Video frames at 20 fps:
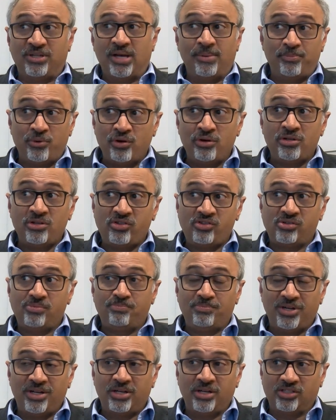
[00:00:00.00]
up on us,
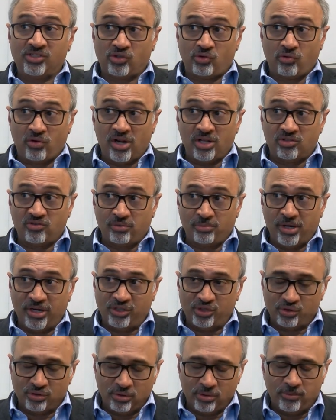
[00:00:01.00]
but it's
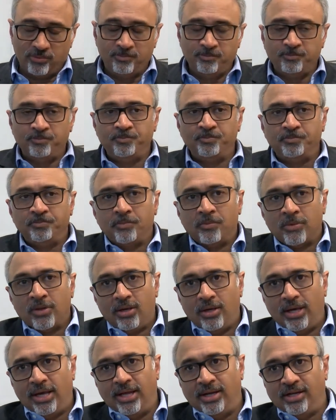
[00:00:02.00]
transformational.
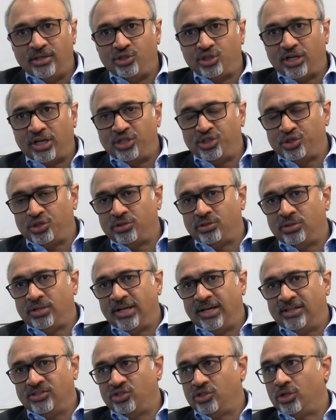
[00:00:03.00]
And education
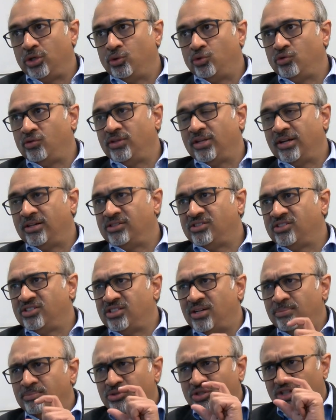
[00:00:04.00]
has to go through that. And
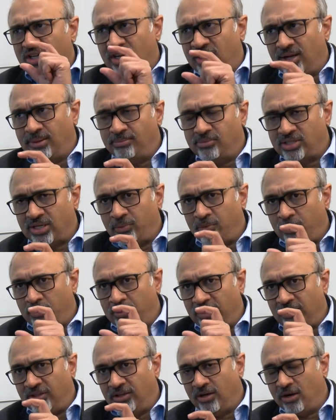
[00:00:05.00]
sometimes I will
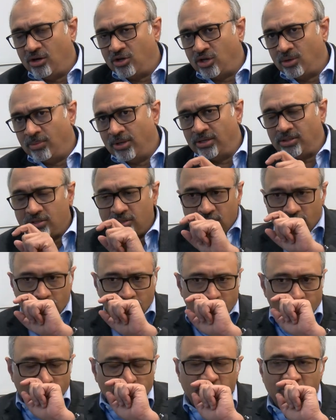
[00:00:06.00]
make the argument,
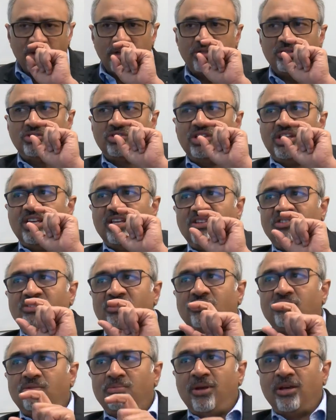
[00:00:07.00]
it is
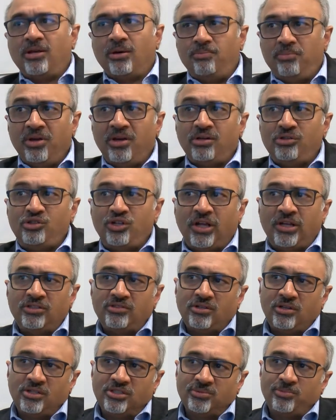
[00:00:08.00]
easier to make a bigger change
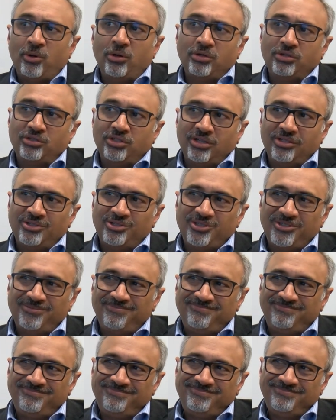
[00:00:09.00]
than a smaller change.
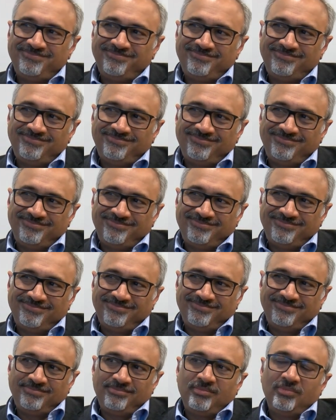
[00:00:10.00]

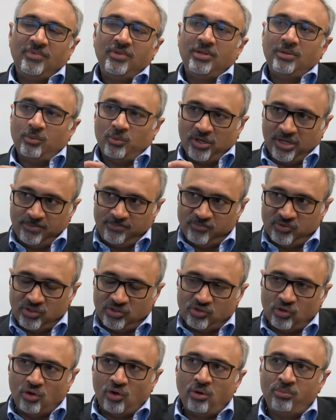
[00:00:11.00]
Interesting. Right? So
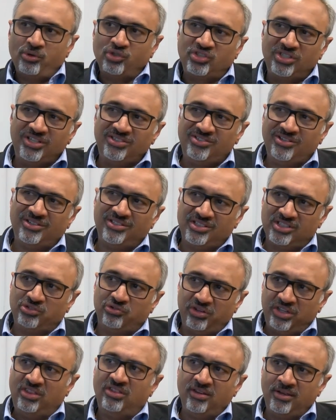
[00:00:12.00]
it's almost easier to just
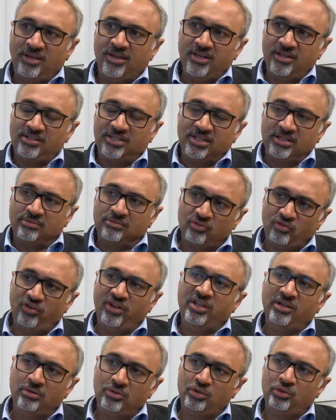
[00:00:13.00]
rethink it and
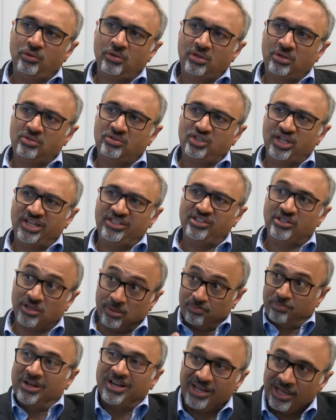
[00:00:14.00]
change it
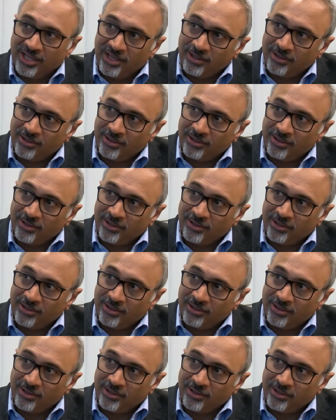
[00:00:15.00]
completely,